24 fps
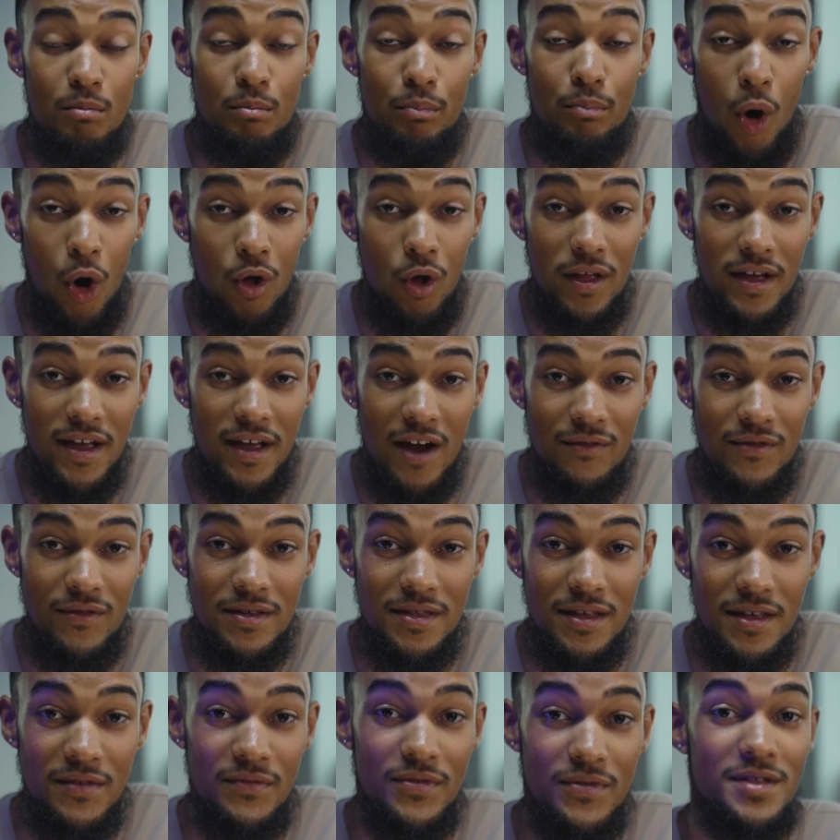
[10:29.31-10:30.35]
pulling
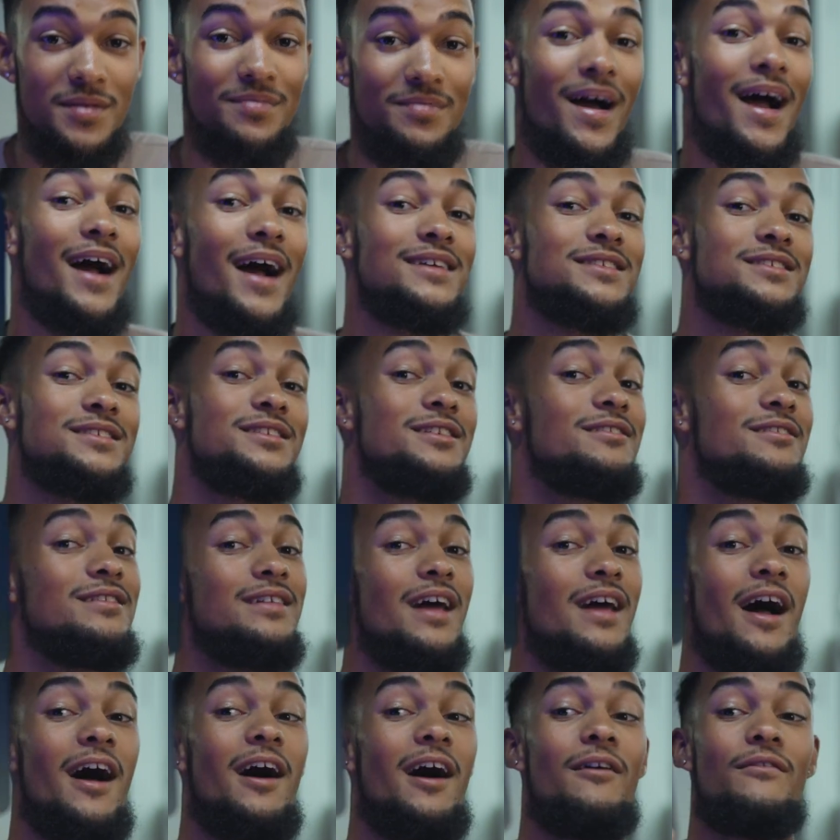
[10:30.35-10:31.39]
everything for the past year
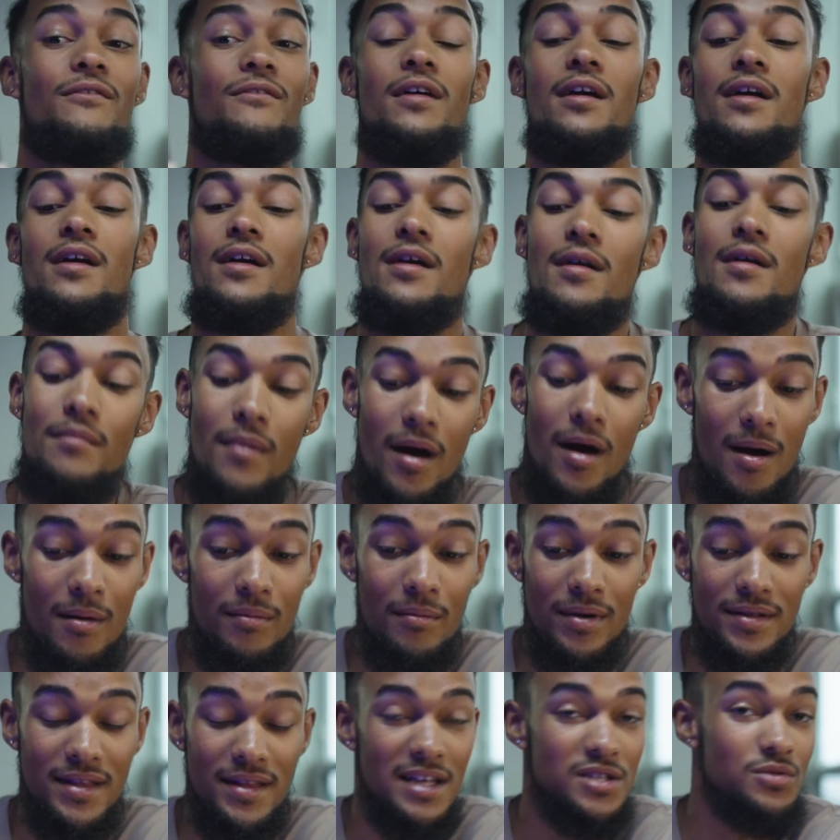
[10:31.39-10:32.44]
and a half,
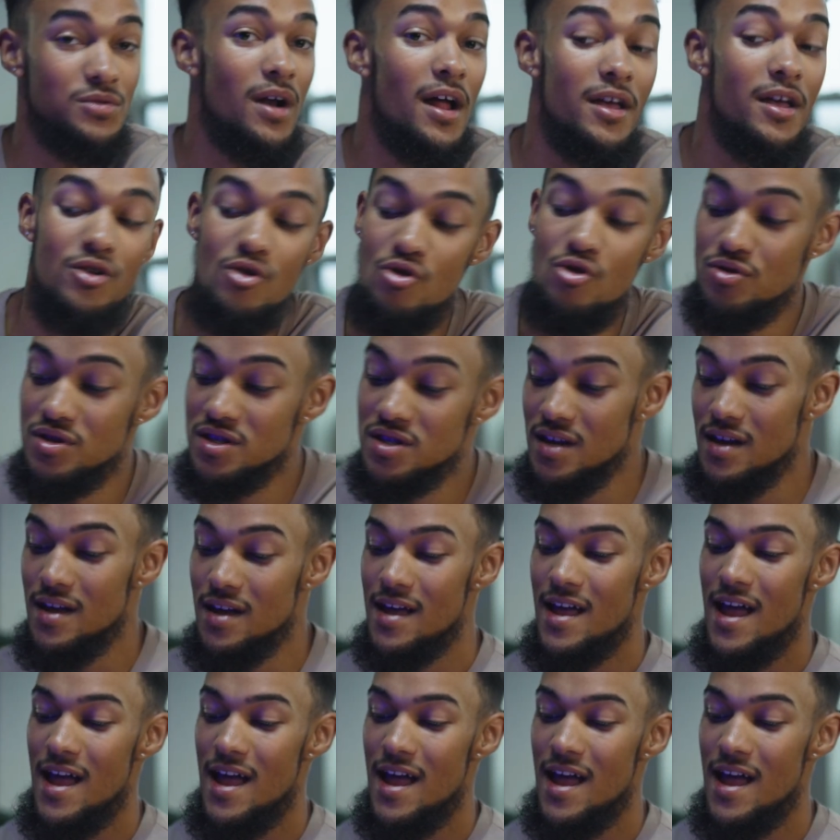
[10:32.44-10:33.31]
but that's what I use.